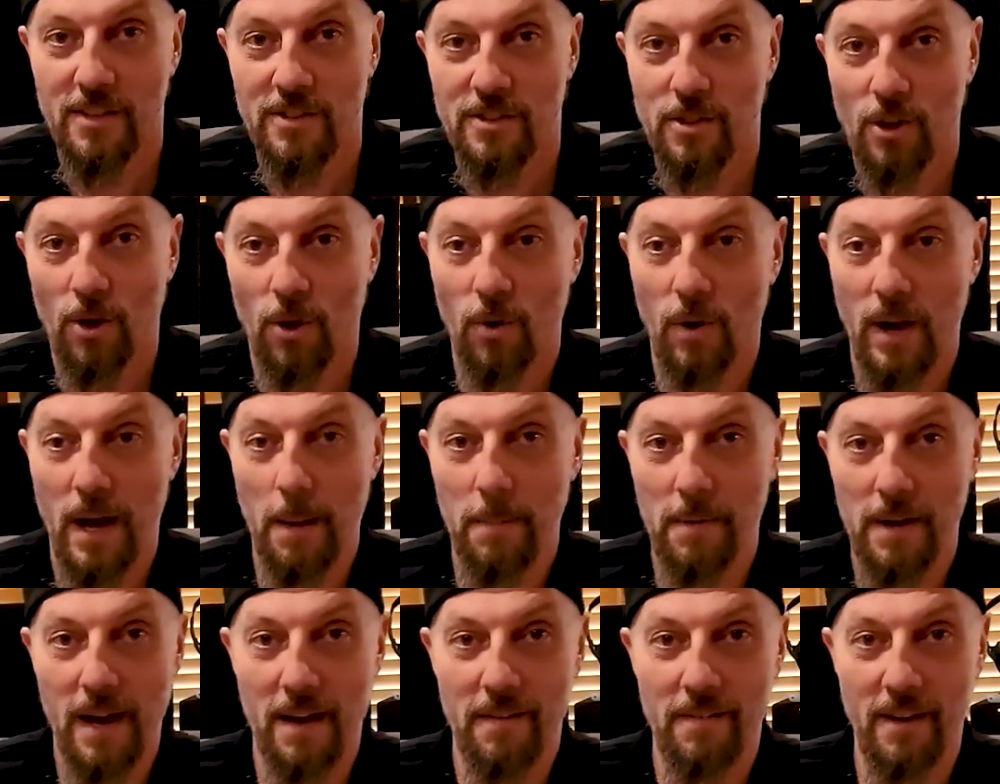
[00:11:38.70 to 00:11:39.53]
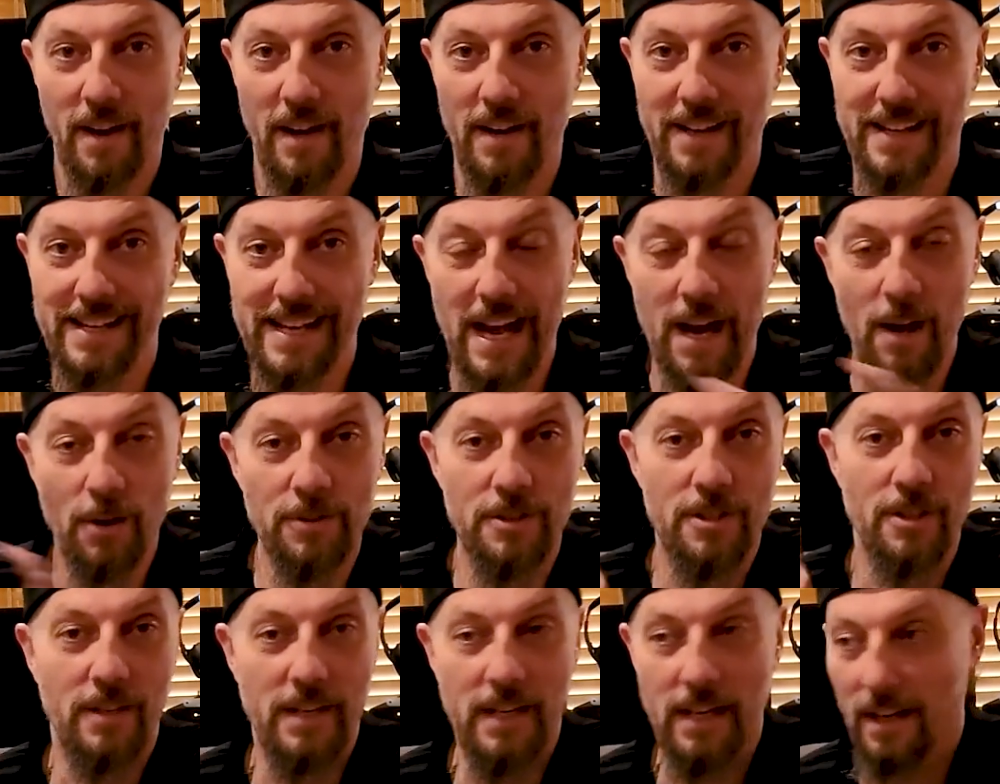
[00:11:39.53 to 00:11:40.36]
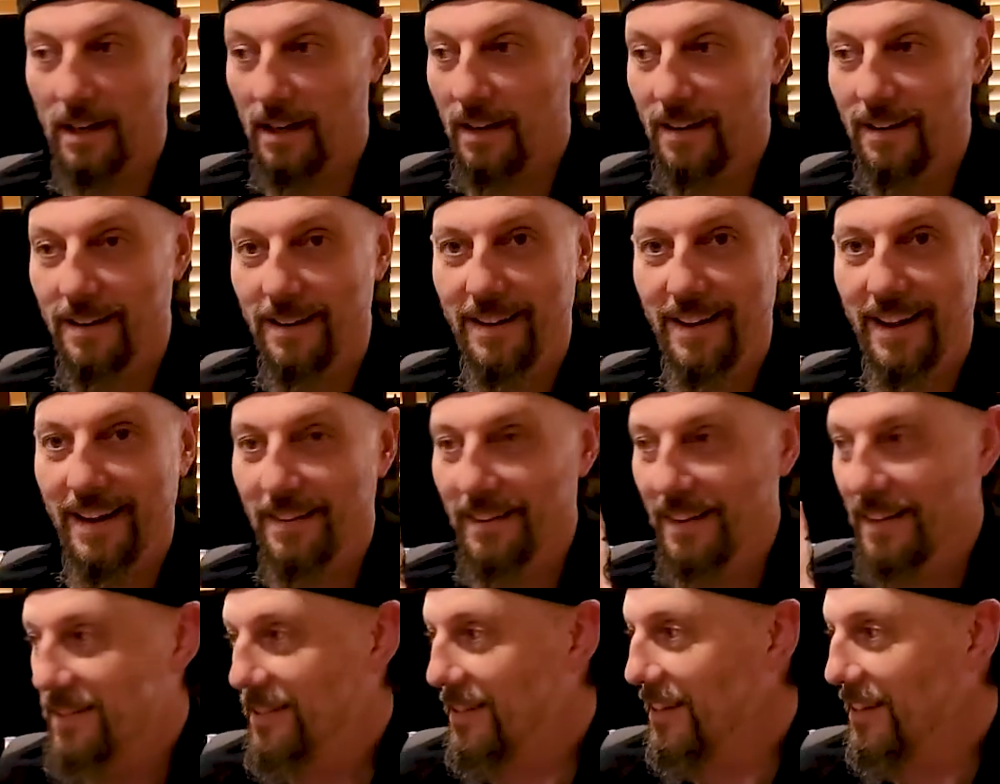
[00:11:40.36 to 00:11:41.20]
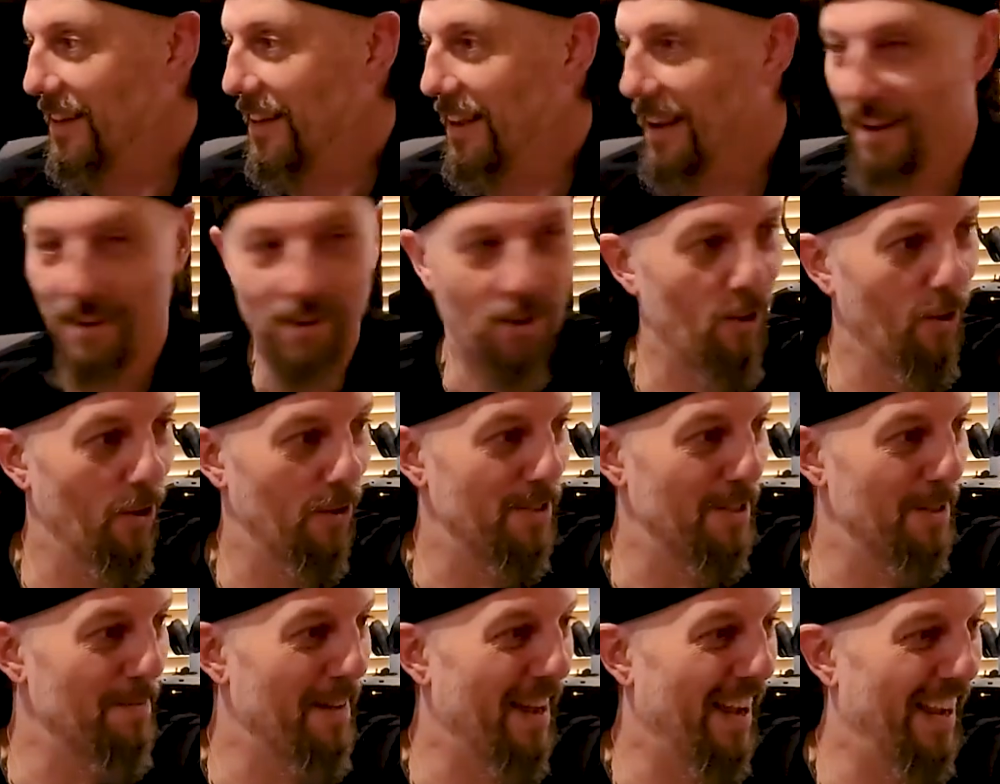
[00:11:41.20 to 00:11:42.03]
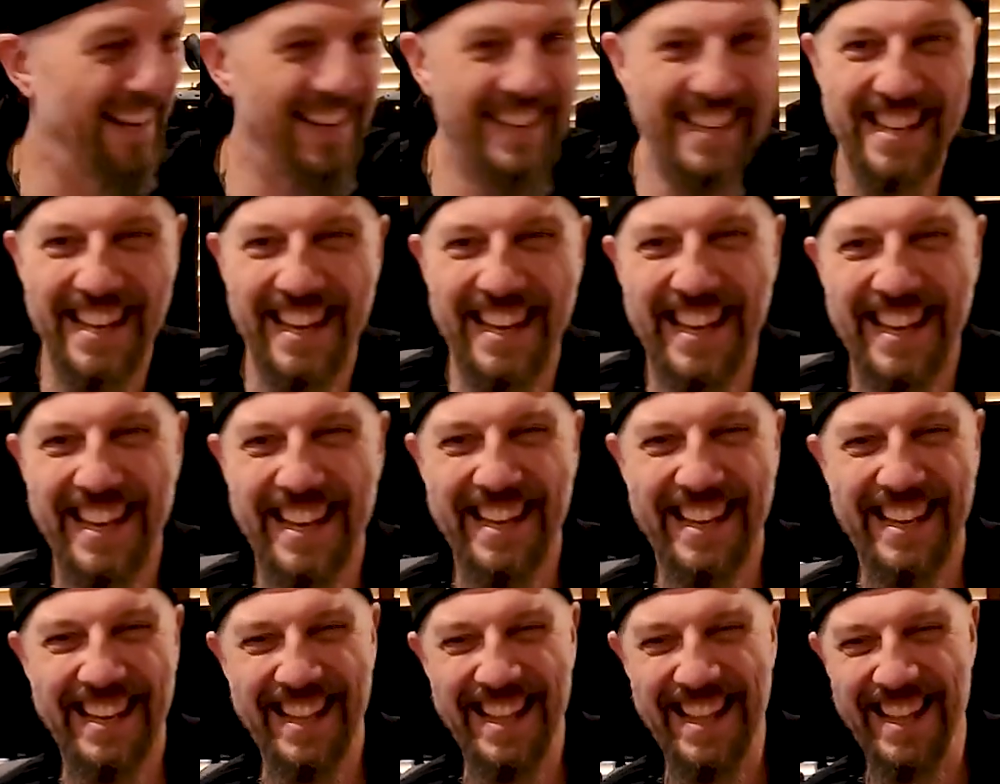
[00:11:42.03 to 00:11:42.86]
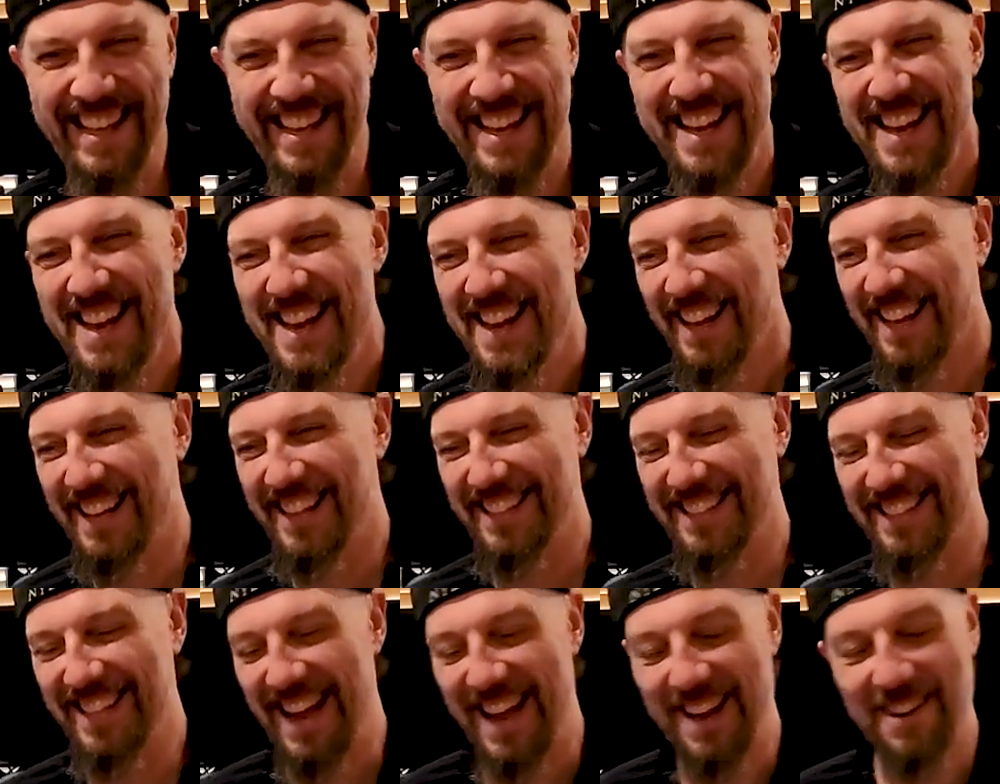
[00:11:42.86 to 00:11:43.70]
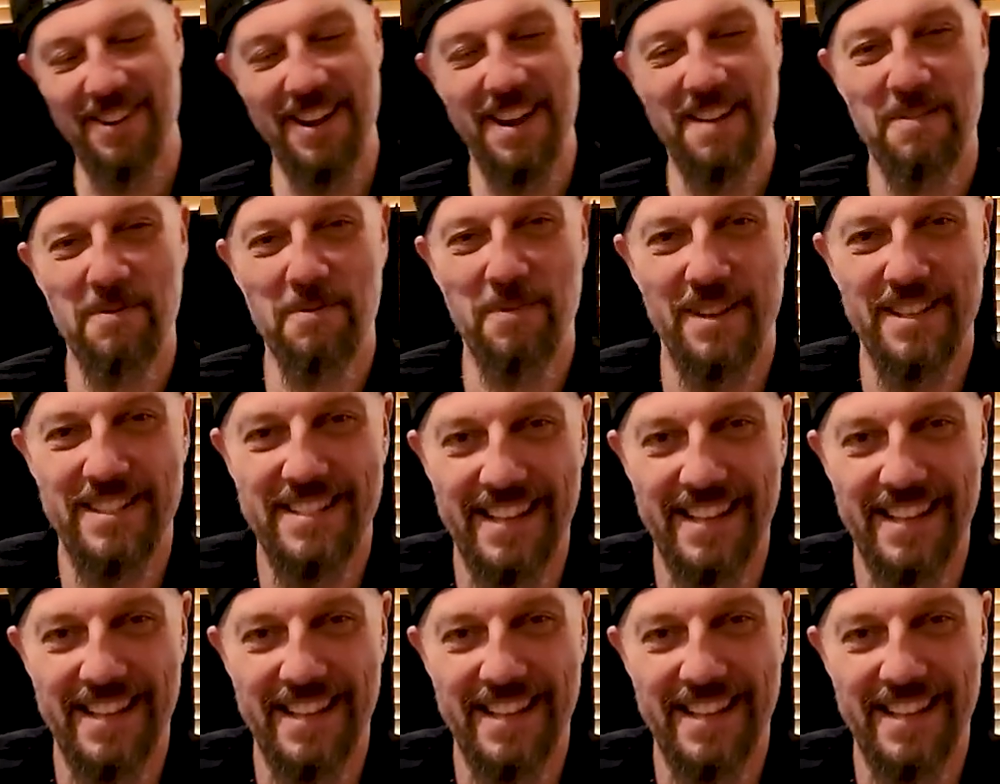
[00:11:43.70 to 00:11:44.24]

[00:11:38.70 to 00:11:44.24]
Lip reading: So I'm going to have on a counter here, and let's see how close am I. Because I don't ever want to